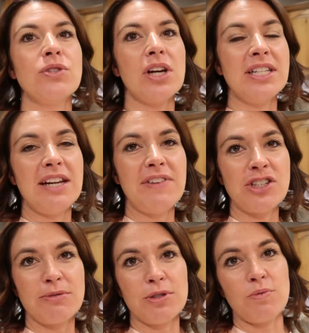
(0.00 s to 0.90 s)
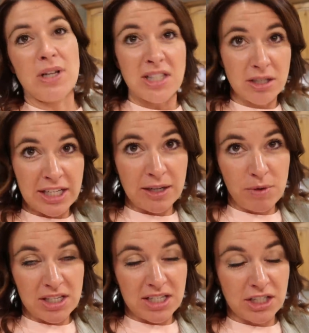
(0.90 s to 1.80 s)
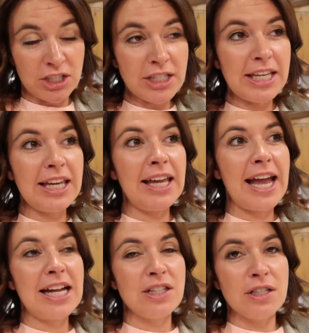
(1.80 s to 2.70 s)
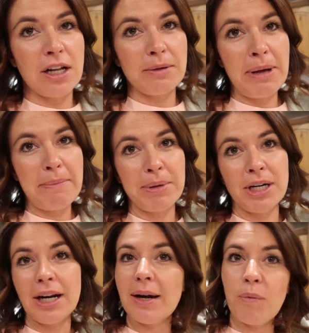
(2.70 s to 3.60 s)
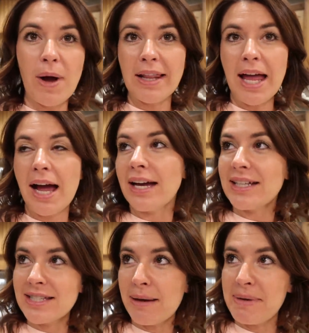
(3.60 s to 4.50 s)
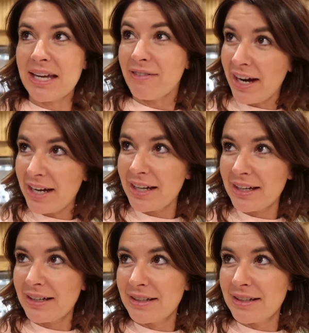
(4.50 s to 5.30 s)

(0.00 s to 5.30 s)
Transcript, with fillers: those sauteed vegetables once the quinoa's done cooking, add salt and pepper, and voila, it's yummy, right?